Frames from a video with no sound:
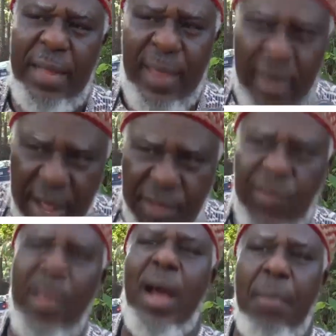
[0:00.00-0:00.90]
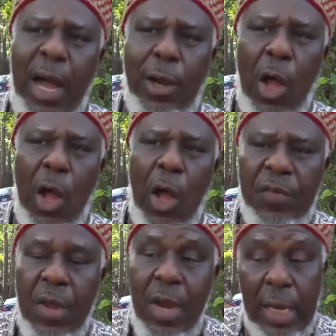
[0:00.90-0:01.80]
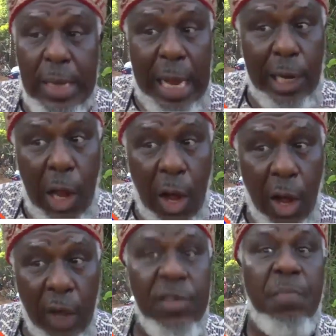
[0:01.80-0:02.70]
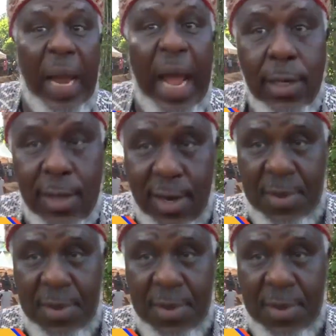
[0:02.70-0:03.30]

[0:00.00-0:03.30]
that thing they say about love, that love is blind.